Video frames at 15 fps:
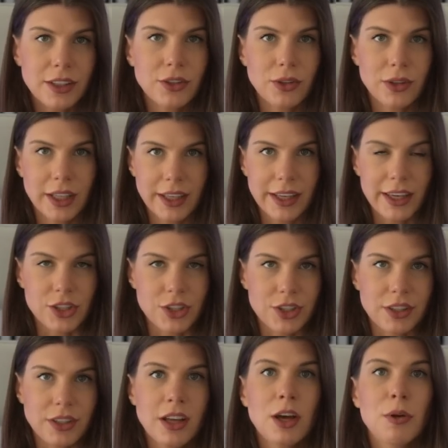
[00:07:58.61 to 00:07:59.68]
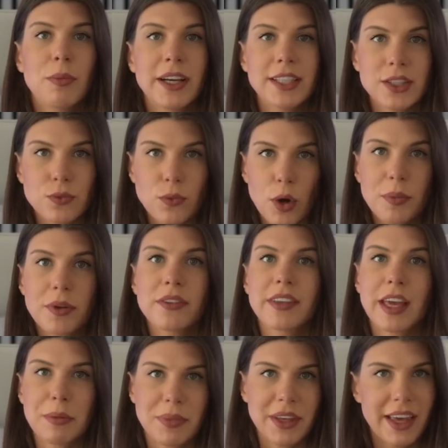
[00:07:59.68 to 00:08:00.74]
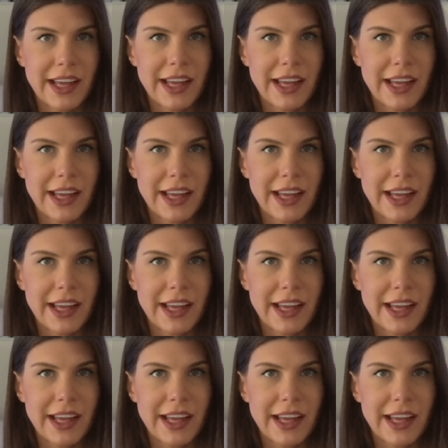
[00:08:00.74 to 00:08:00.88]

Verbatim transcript: in your location by swapping the IP